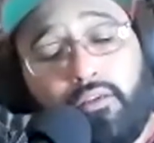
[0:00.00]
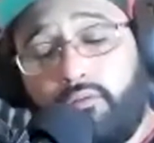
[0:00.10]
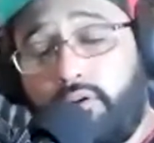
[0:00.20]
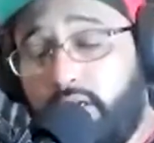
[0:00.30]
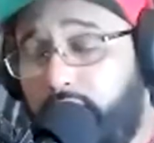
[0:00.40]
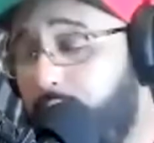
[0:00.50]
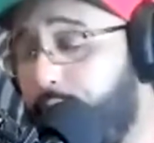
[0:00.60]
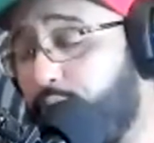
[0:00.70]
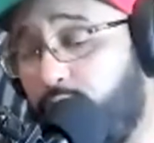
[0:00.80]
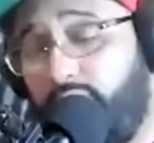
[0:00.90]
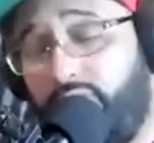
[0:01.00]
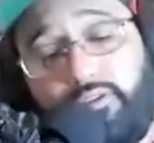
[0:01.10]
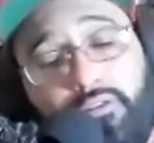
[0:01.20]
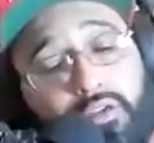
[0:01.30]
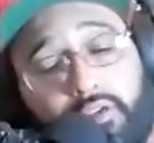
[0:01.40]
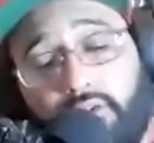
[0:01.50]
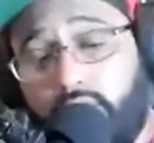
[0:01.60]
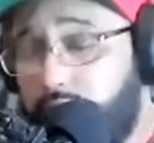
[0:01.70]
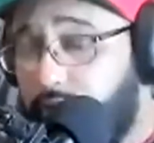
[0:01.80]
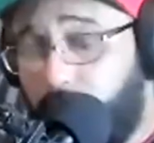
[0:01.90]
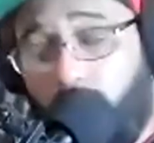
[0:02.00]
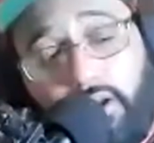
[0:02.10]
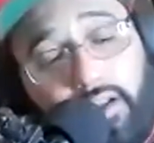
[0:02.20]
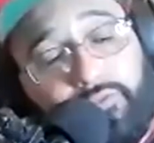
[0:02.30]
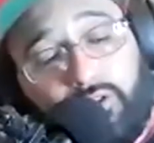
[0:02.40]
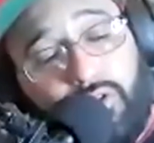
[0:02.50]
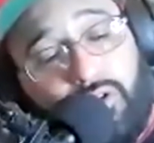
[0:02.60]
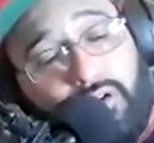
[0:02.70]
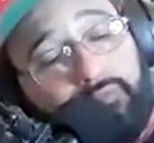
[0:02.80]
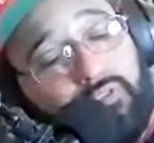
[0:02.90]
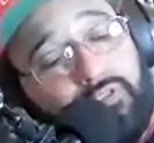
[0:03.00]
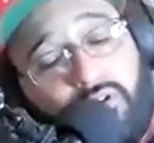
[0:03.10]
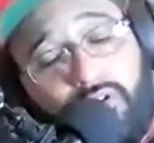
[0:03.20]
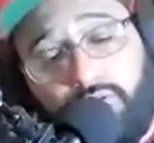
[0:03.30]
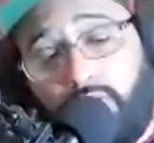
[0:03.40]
We're gonna keep it moving, song after song after song.